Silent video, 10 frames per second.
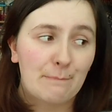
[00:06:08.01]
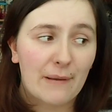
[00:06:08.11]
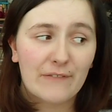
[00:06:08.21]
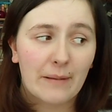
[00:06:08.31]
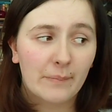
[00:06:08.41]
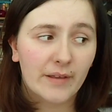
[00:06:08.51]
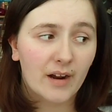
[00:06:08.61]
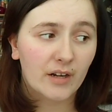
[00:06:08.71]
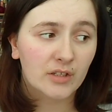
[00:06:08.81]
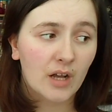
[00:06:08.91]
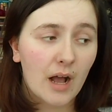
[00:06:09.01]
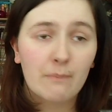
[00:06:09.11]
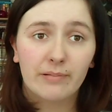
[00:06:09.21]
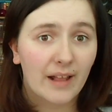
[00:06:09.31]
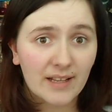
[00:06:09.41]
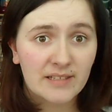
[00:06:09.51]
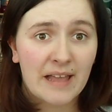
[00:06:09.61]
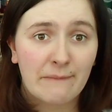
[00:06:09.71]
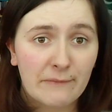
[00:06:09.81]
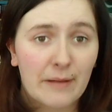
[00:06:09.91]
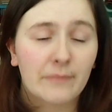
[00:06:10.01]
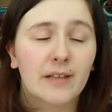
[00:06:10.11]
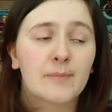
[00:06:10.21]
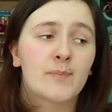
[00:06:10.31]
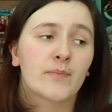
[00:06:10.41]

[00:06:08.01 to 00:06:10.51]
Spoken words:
my family I'm blessed to have a family.